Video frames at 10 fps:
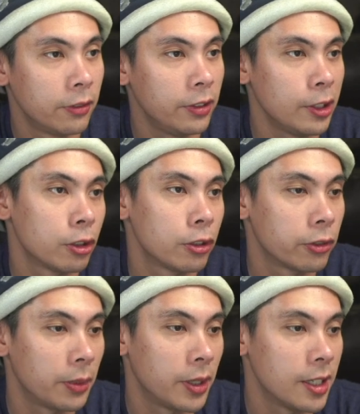feature
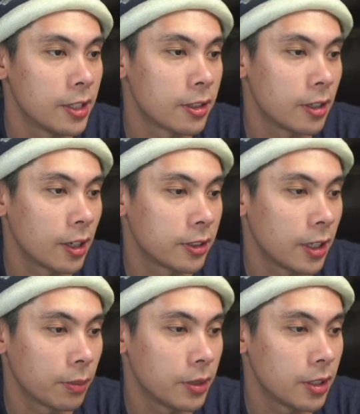for my in-stock
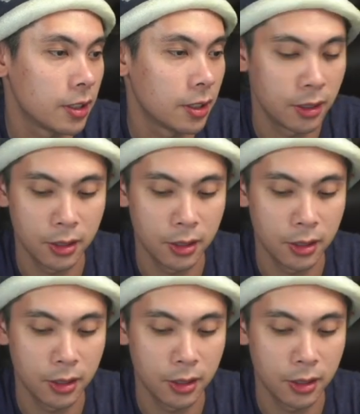segment.